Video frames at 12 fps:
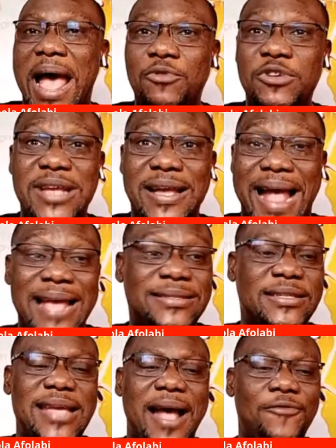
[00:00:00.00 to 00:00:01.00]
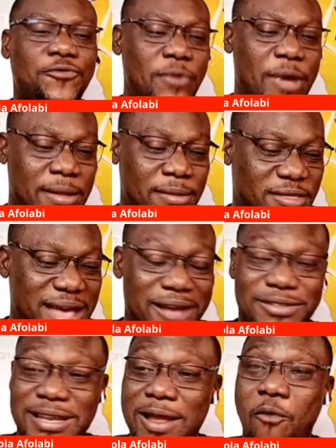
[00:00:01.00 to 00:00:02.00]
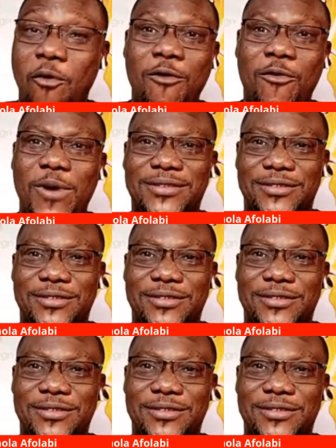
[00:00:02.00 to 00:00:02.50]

I wish I still have 1,001